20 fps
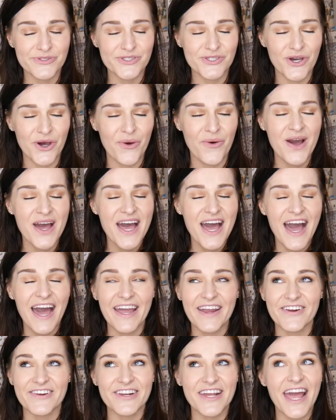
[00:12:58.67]
So
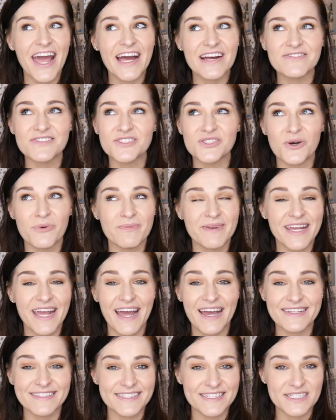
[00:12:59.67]
I already have so many
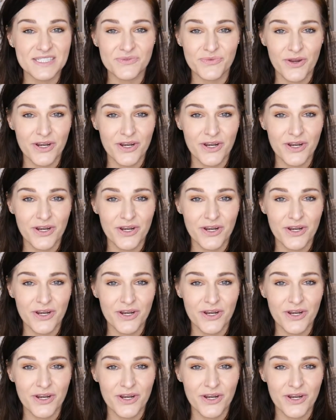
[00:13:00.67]
ideas